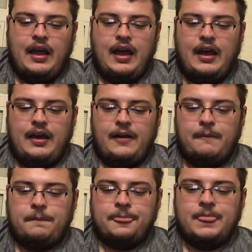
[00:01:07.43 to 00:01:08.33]

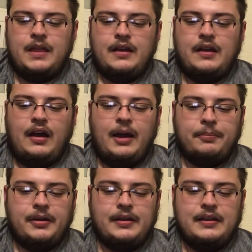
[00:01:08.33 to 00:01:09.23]
The
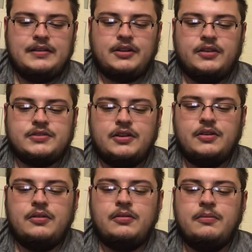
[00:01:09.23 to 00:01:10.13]
opera is
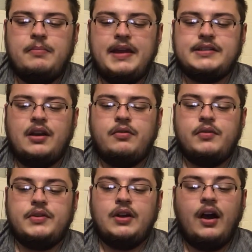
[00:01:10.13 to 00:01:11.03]
also based off
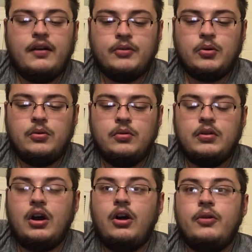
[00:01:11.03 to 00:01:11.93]
of a novel
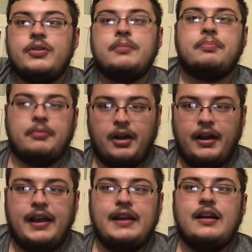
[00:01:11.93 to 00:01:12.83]
called The
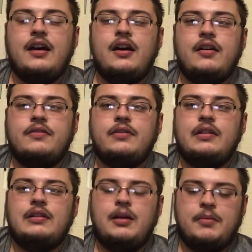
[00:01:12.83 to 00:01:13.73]
Bride of
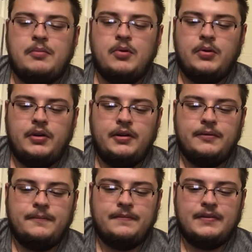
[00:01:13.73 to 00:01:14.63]
Lammermoor,
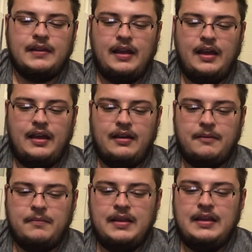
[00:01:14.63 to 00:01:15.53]

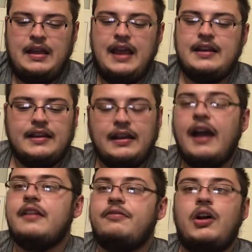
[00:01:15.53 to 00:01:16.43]
and it
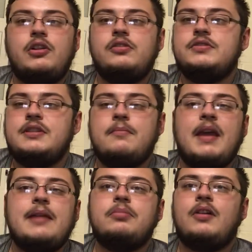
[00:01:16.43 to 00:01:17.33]
kind of follows the
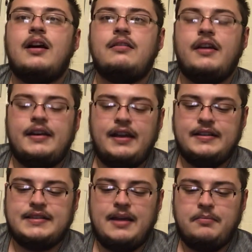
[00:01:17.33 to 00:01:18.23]
main plot line
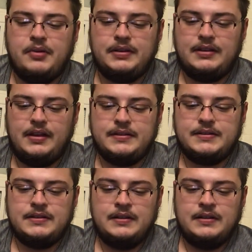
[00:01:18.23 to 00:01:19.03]
as that book does.